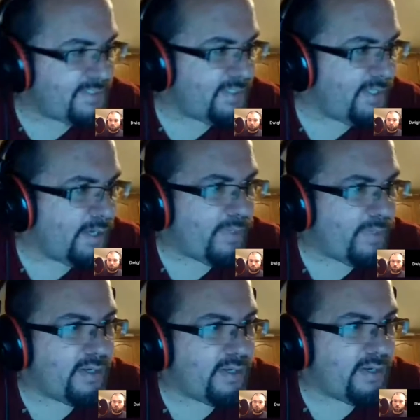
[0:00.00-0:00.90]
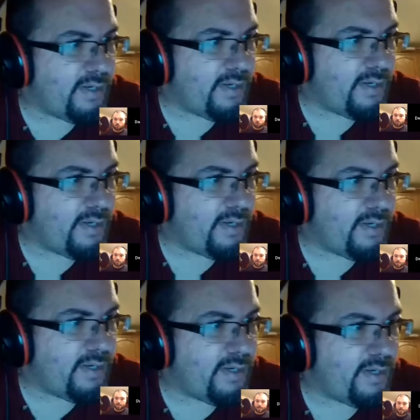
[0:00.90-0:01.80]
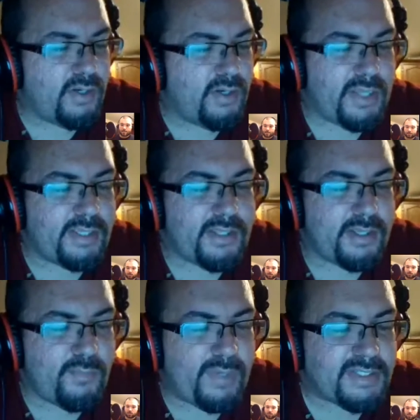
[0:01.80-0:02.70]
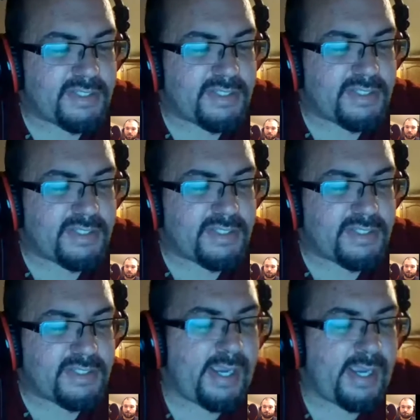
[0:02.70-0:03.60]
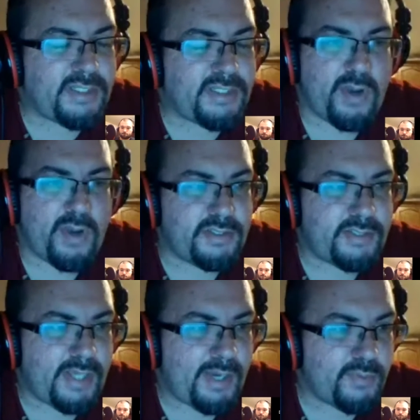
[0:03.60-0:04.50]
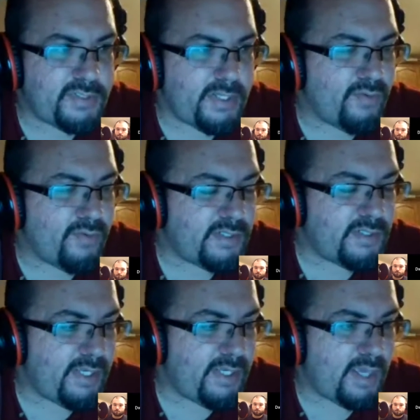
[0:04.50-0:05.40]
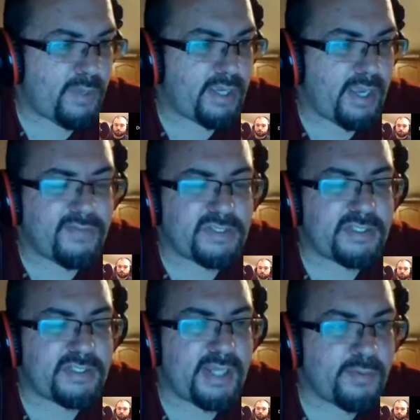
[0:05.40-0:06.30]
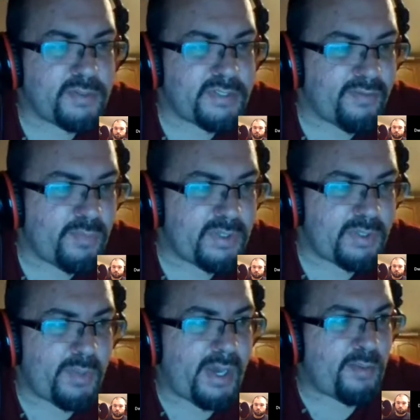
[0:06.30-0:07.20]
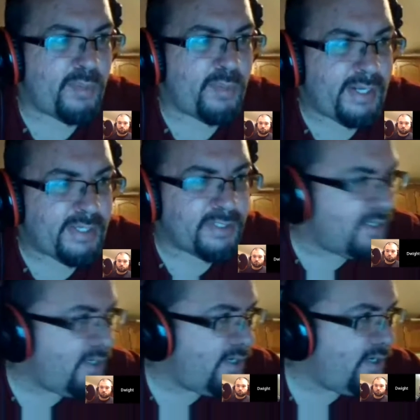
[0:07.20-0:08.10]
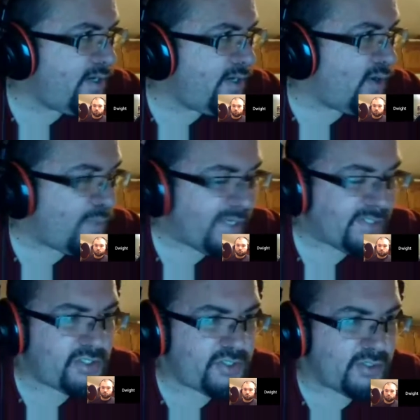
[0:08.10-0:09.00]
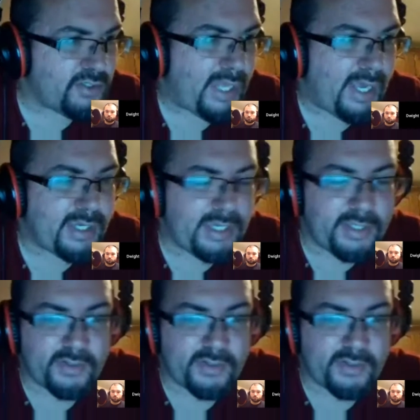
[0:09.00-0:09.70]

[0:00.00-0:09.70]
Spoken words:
I mean, you can think that we can say is A.J. Brown is the top receiver or DK Metcalf is the top receiver, but the bottom line is nobody's a sure lock either. Mm-hmm.